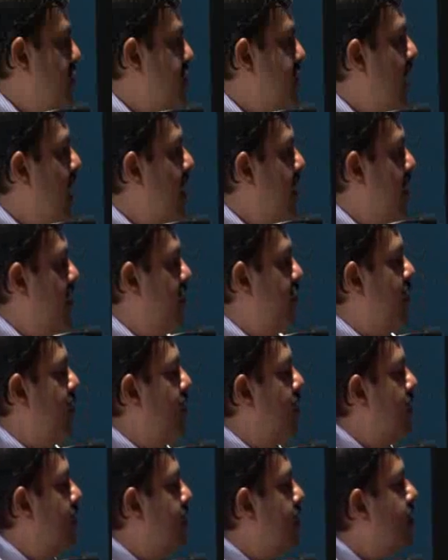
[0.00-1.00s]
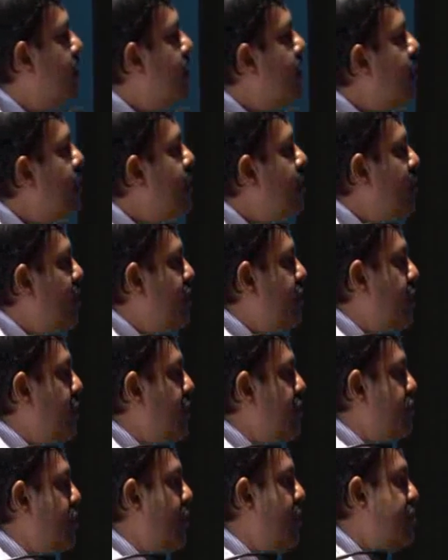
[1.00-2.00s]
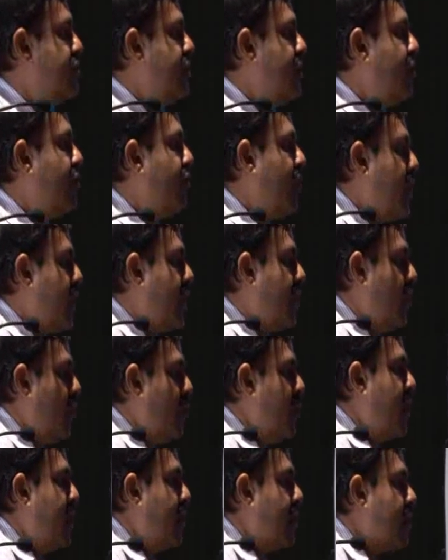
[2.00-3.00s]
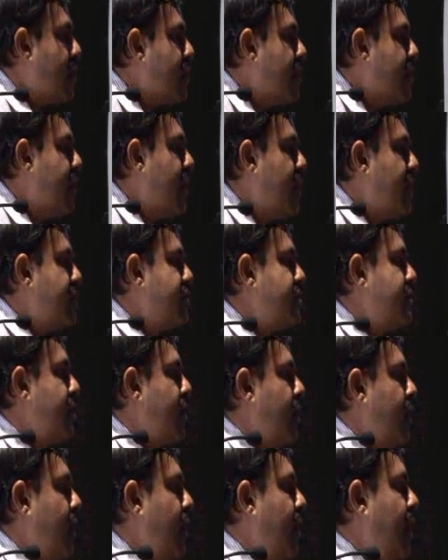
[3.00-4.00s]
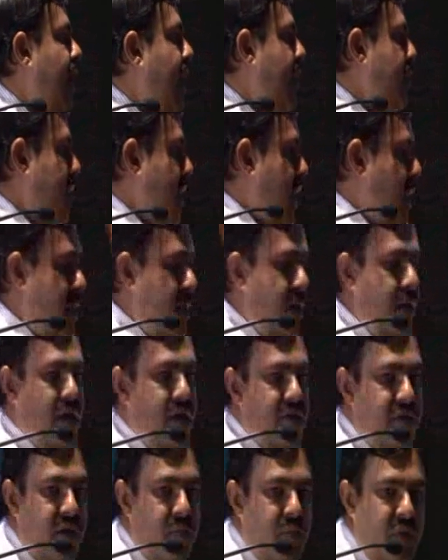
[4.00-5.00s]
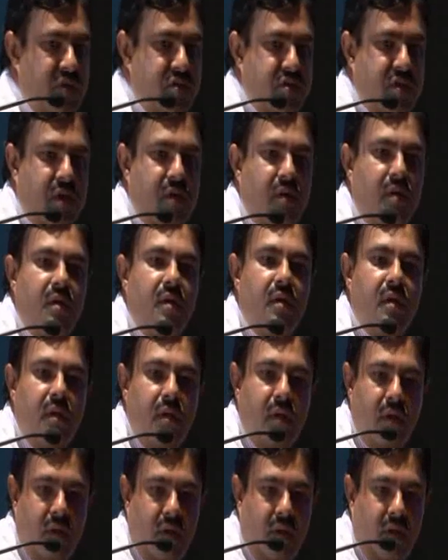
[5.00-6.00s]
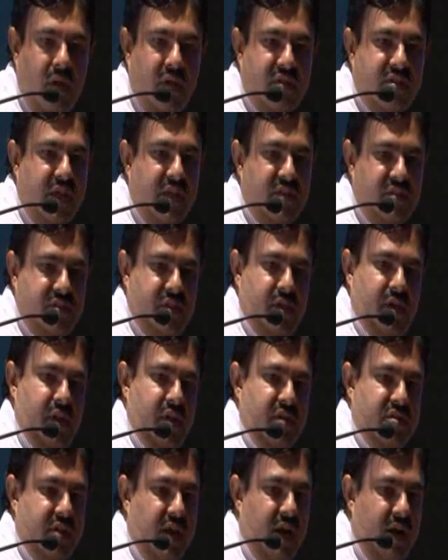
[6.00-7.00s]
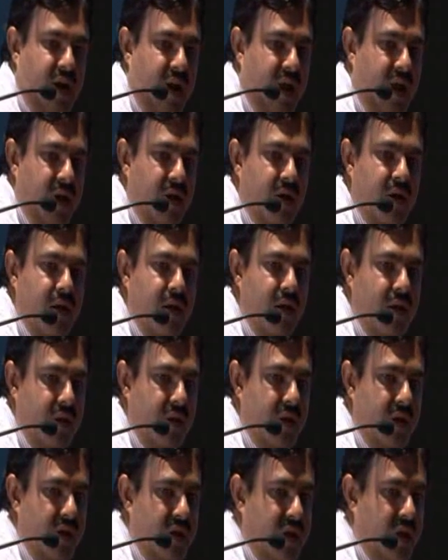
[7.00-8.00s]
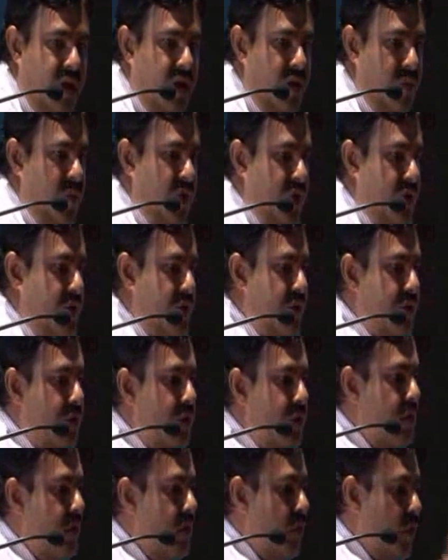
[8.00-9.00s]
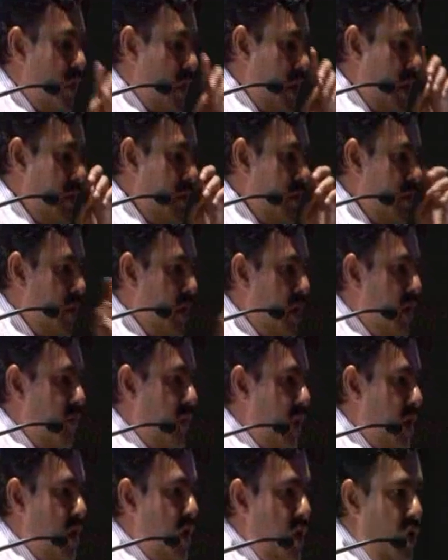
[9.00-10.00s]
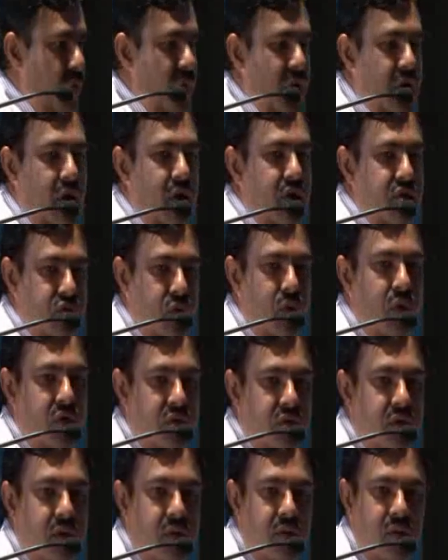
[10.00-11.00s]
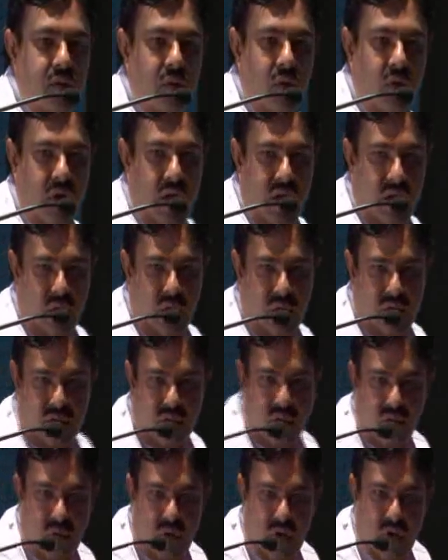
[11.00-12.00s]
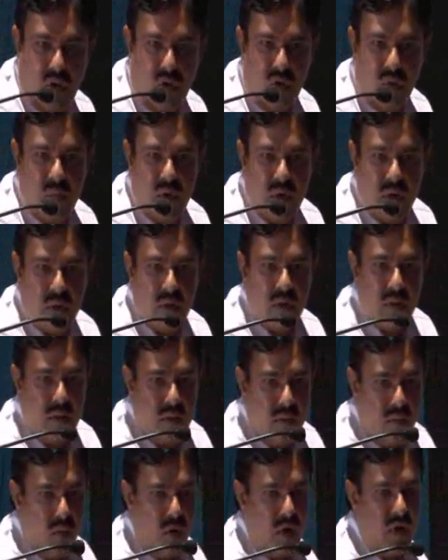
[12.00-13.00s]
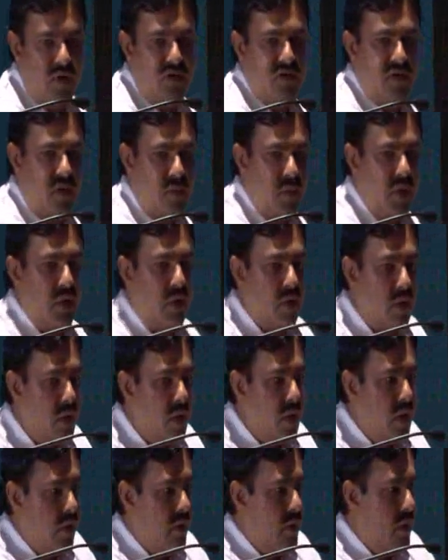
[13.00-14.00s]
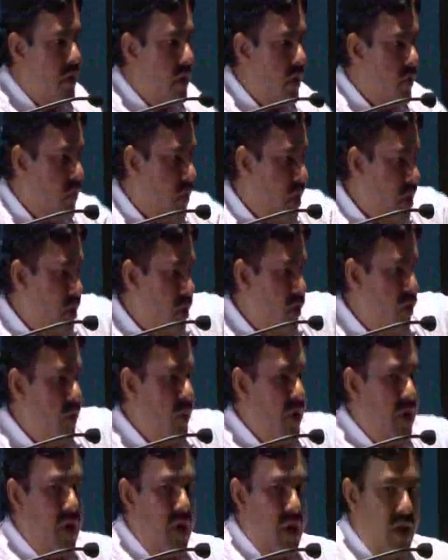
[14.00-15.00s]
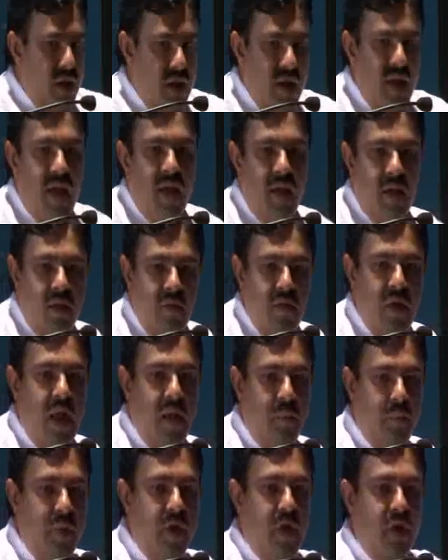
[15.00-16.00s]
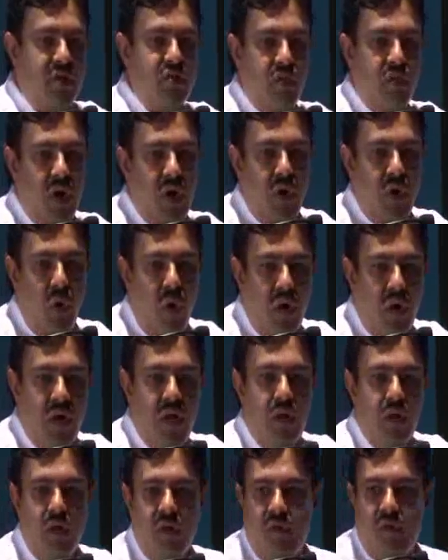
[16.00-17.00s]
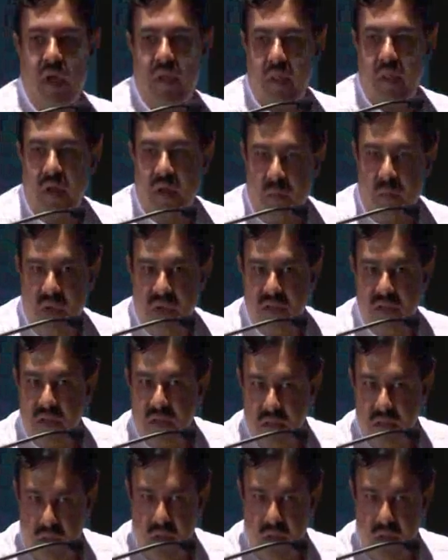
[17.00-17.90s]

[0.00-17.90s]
have started from a imaging resolution of 1 kilometer. That is, I'm carrying, as I mentioned, a sensor in a satellite. It can image only a 1 kilometer resolution or accuracy of 1 kilometer. What does that mean? That a 1 kilometer area will appear as one dot in your final image.